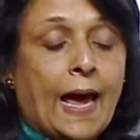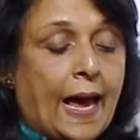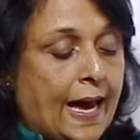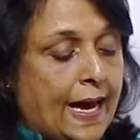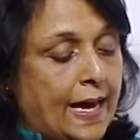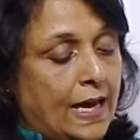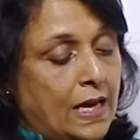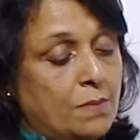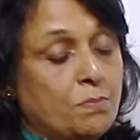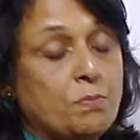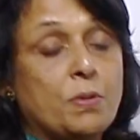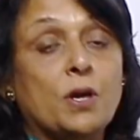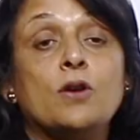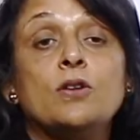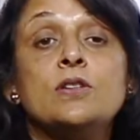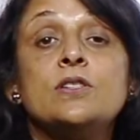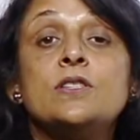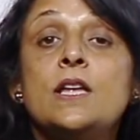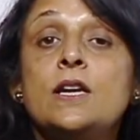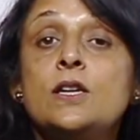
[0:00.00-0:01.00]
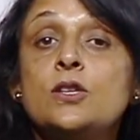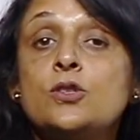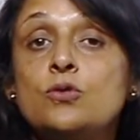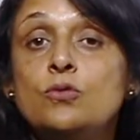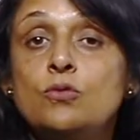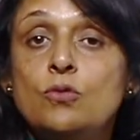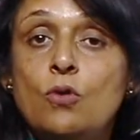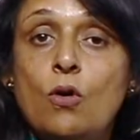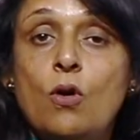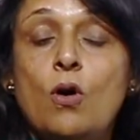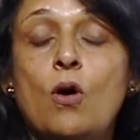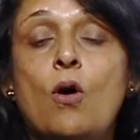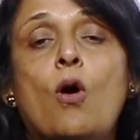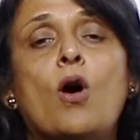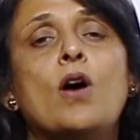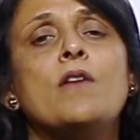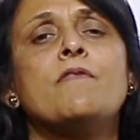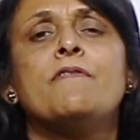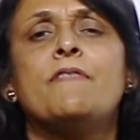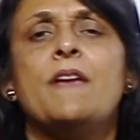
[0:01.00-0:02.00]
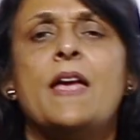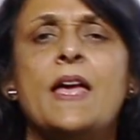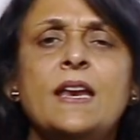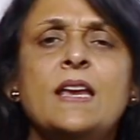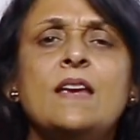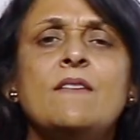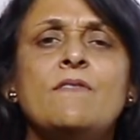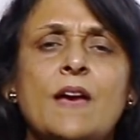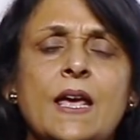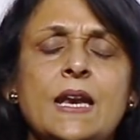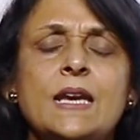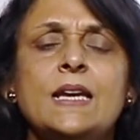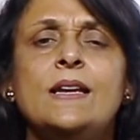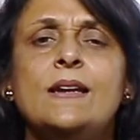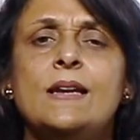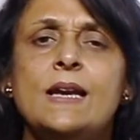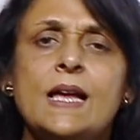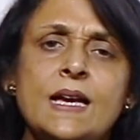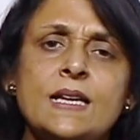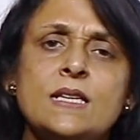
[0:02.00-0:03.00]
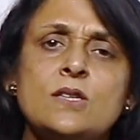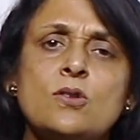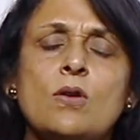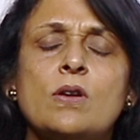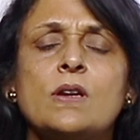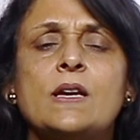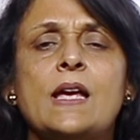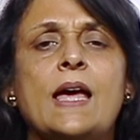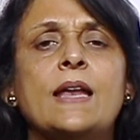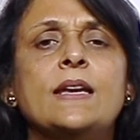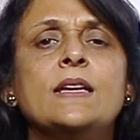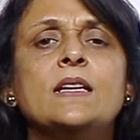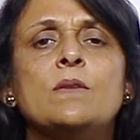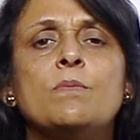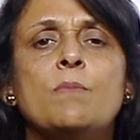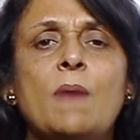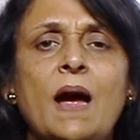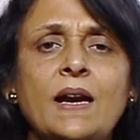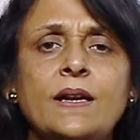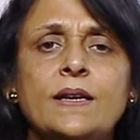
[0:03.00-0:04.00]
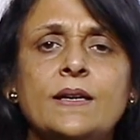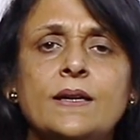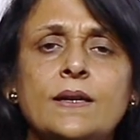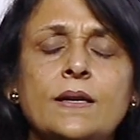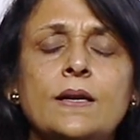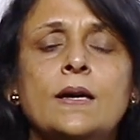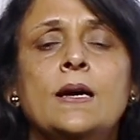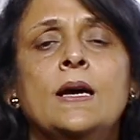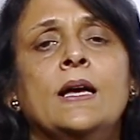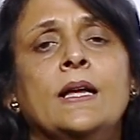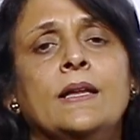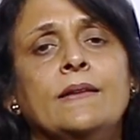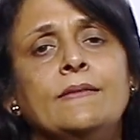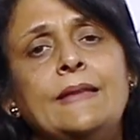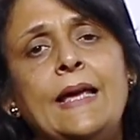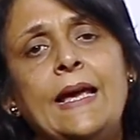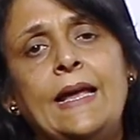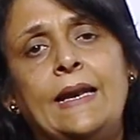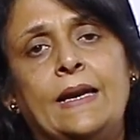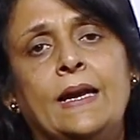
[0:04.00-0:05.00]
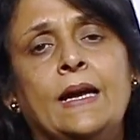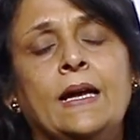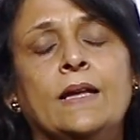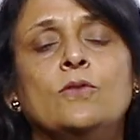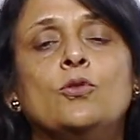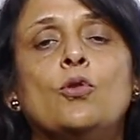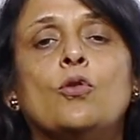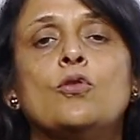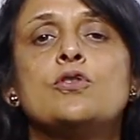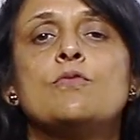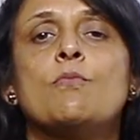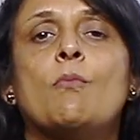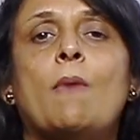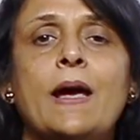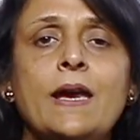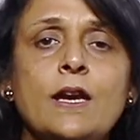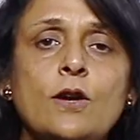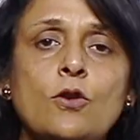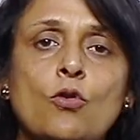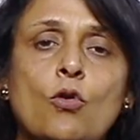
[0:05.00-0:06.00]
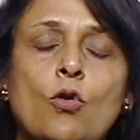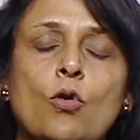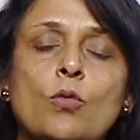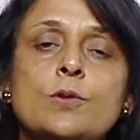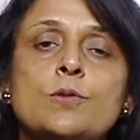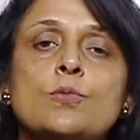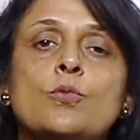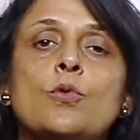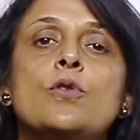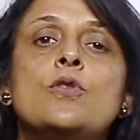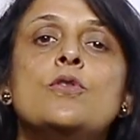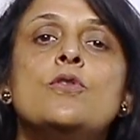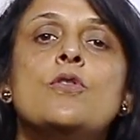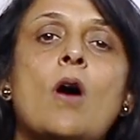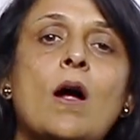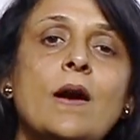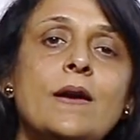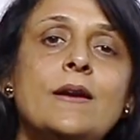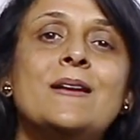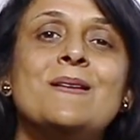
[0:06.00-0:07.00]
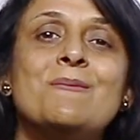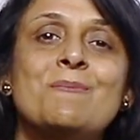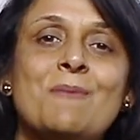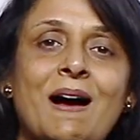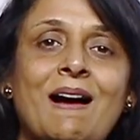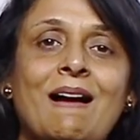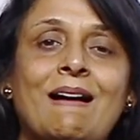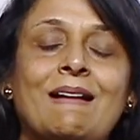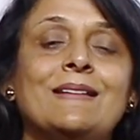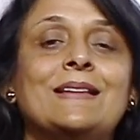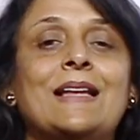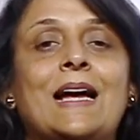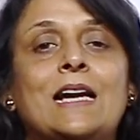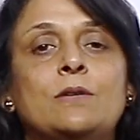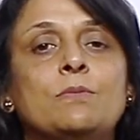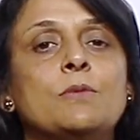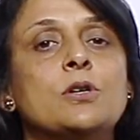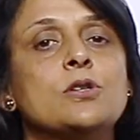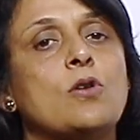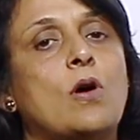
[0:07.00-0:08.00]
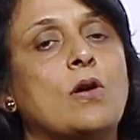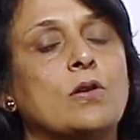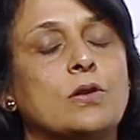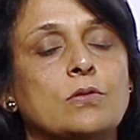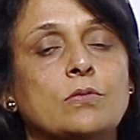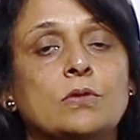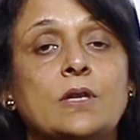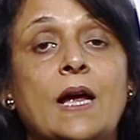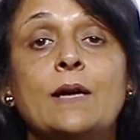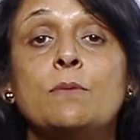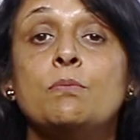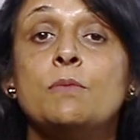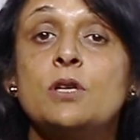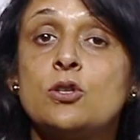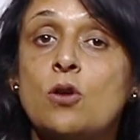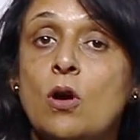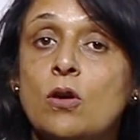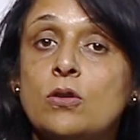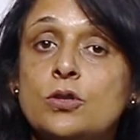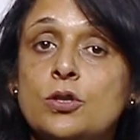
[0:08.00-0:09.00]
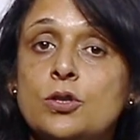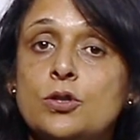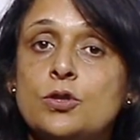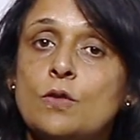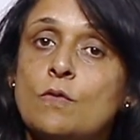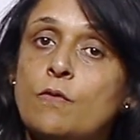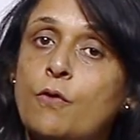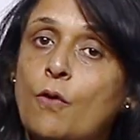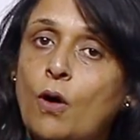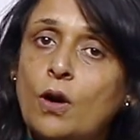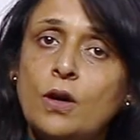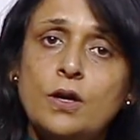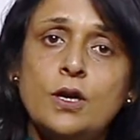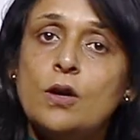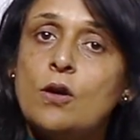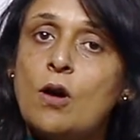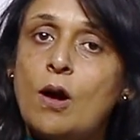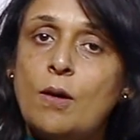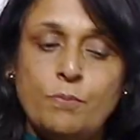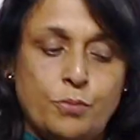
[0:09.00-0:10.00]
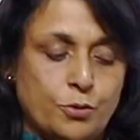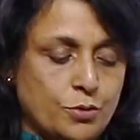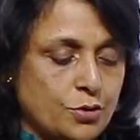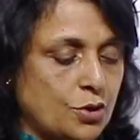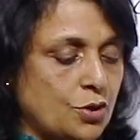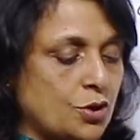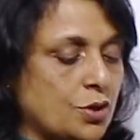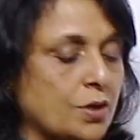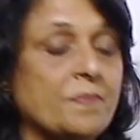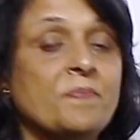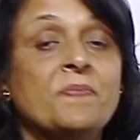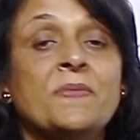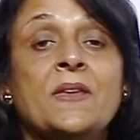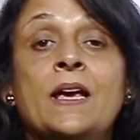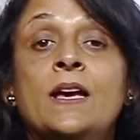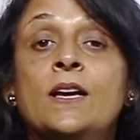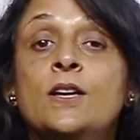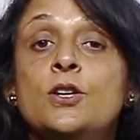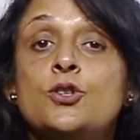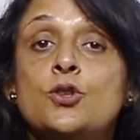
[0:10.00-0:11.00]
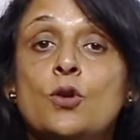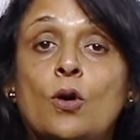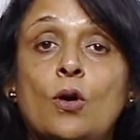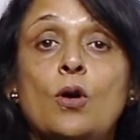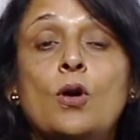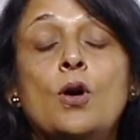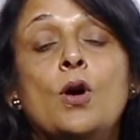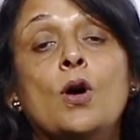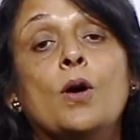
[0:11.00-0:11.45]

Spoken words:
And because there is no or very, very less organic matter, then those microbes would not demand that much oxygen for decomposition. So